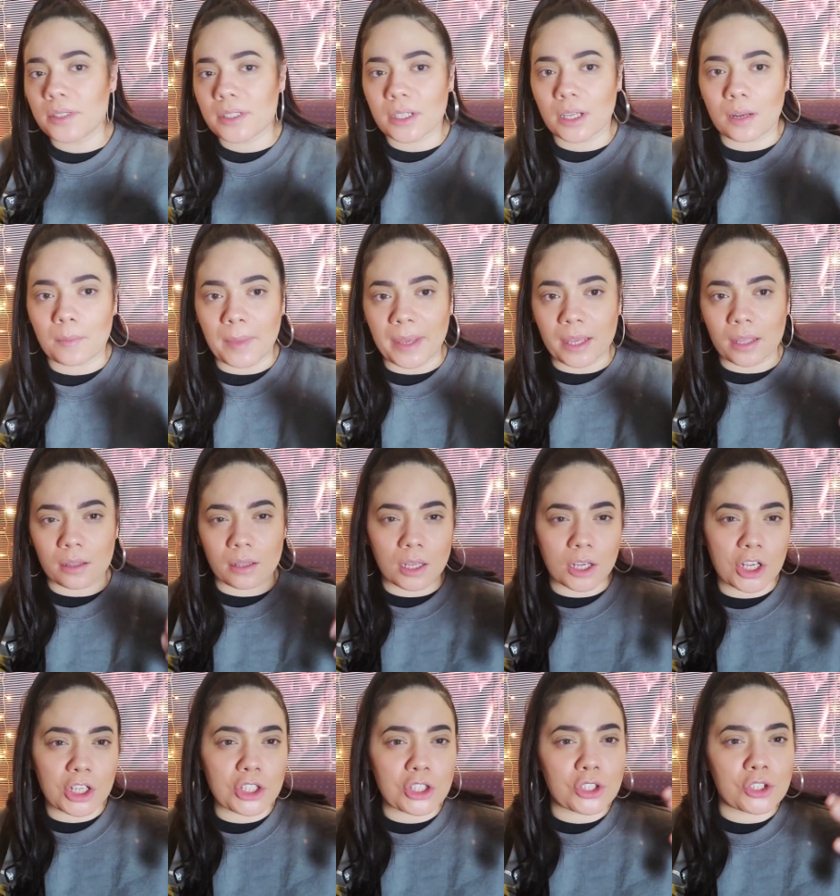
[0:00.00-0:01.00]
it's going to make it
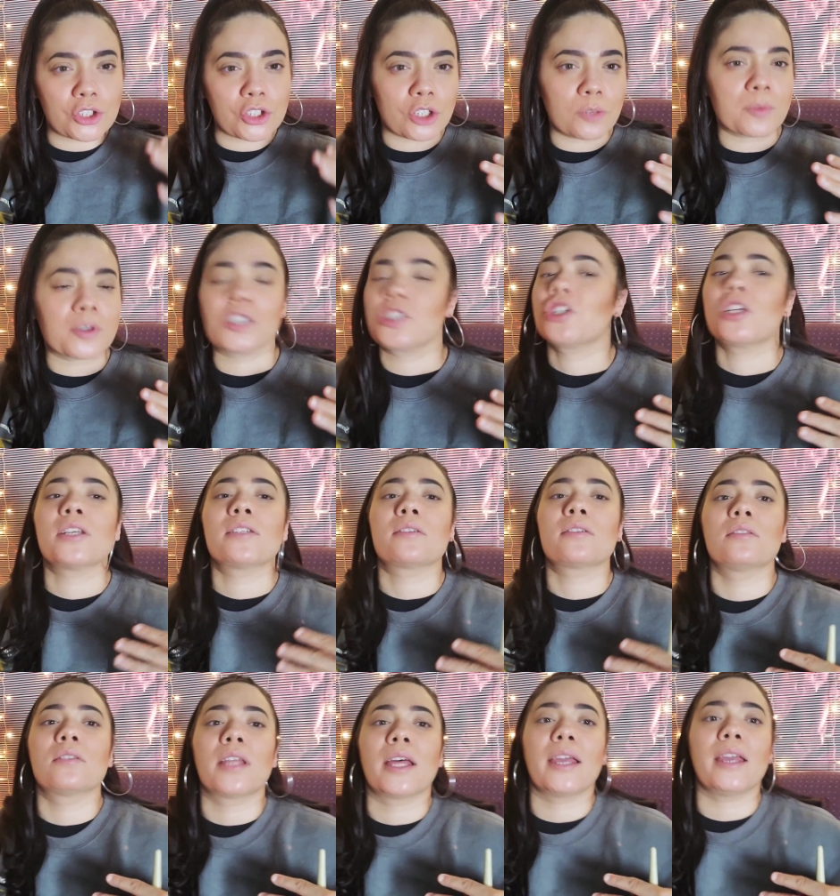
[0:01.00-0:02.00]
look super
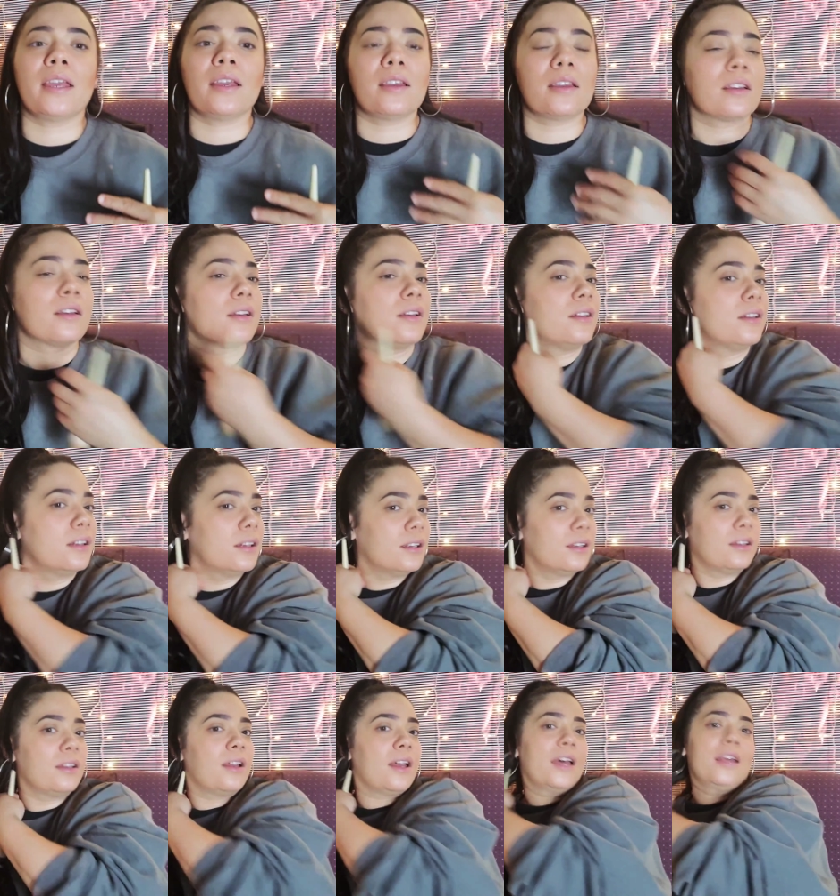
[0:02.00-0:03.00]
chiseled. Like,
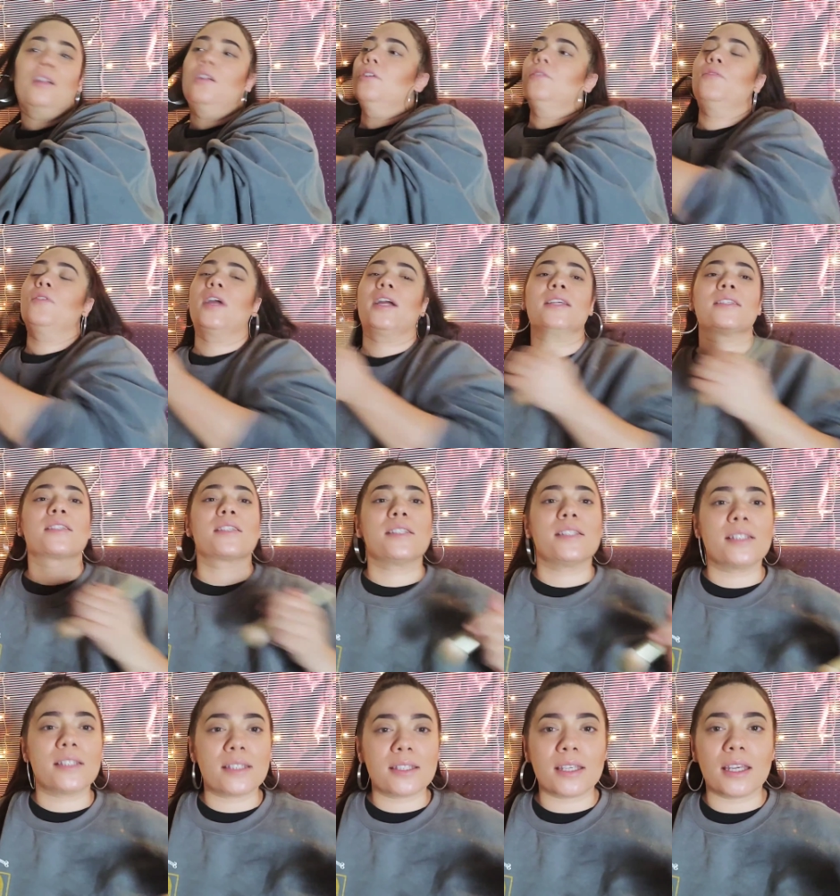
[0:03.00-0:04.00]
I don't know if you guys
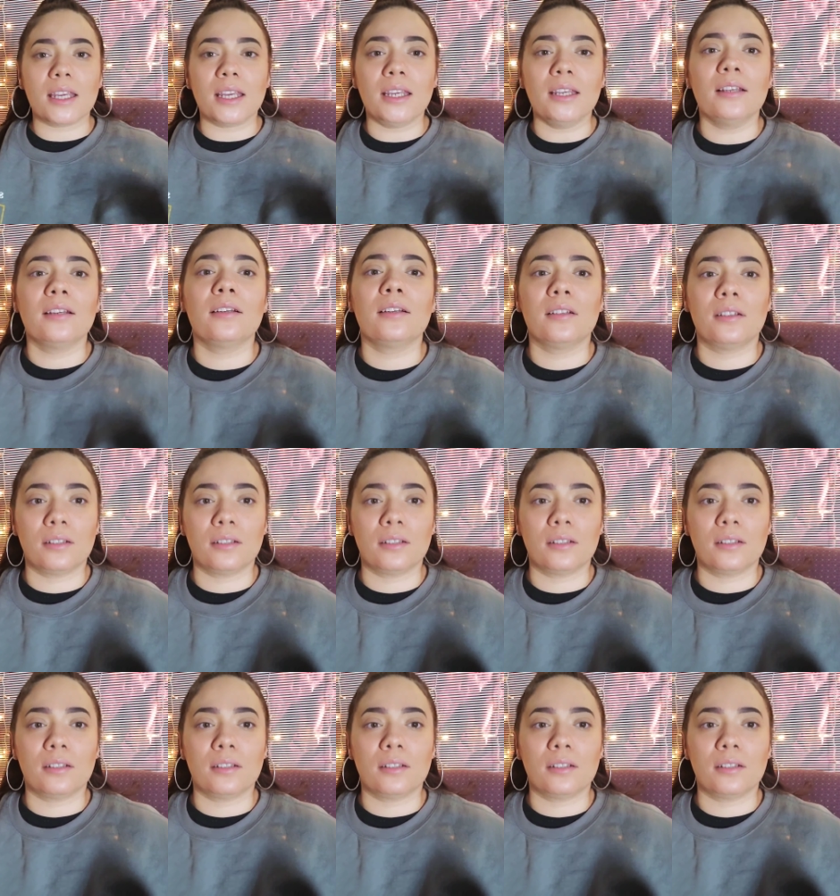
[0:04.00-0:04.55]
can see.